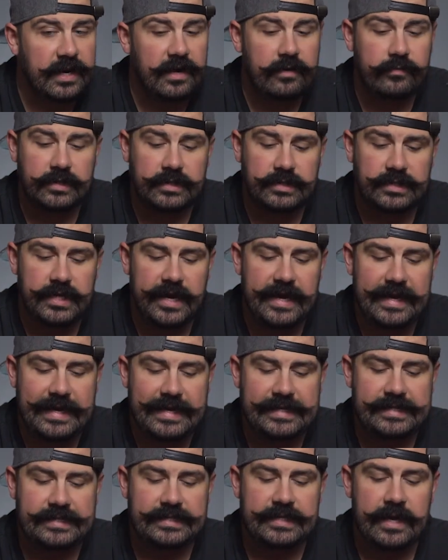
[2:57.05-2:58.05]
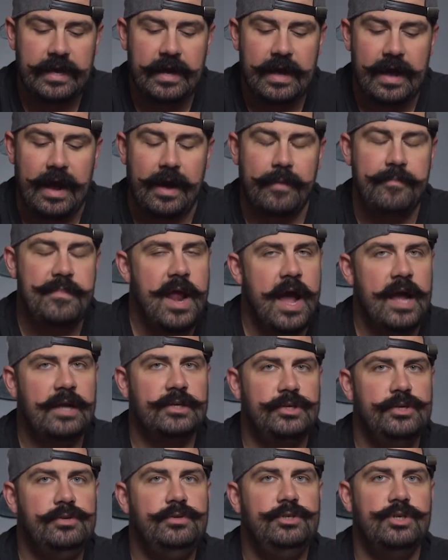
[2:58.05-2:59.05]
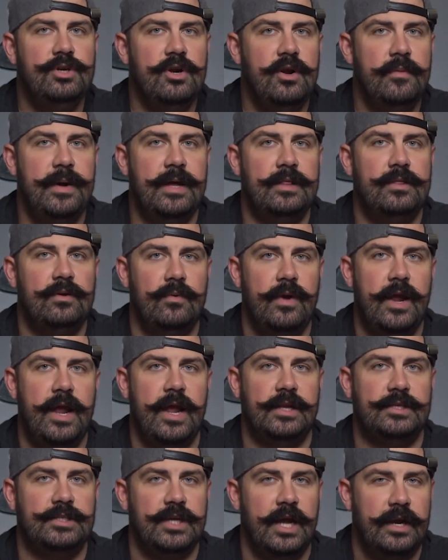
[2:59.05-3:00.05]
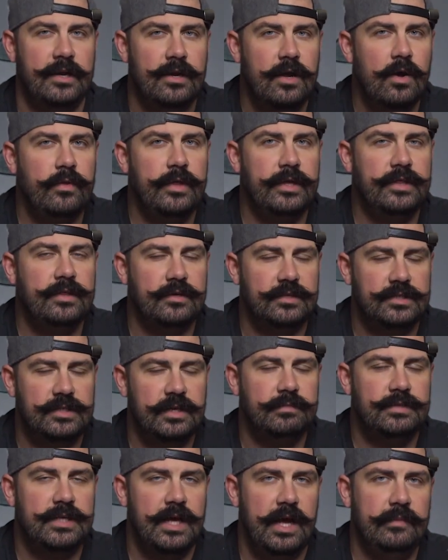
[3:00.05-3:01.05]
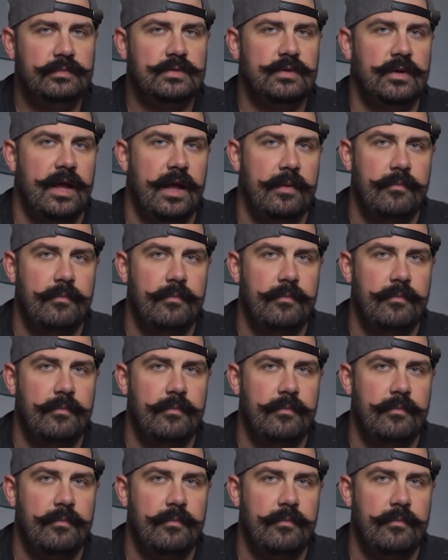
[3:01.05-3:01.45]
that I would say is I'm not too sure about the range. I know that there's sometimes when